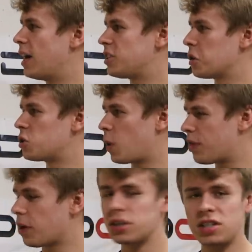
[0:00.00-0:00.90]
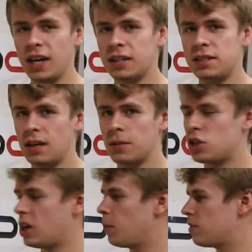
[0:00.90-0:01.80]
So it's with our CNC
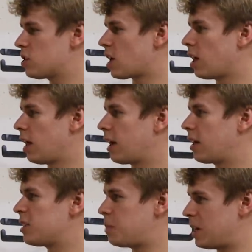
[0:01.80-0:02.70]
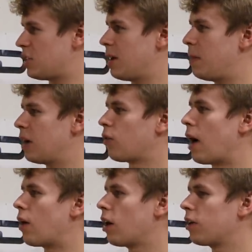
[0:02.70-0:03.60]
machine. We just got like, it's basically a big
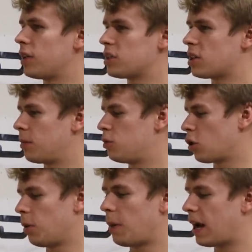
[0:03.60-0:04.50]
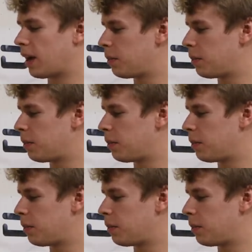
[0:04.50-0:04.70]
router that's controlled by a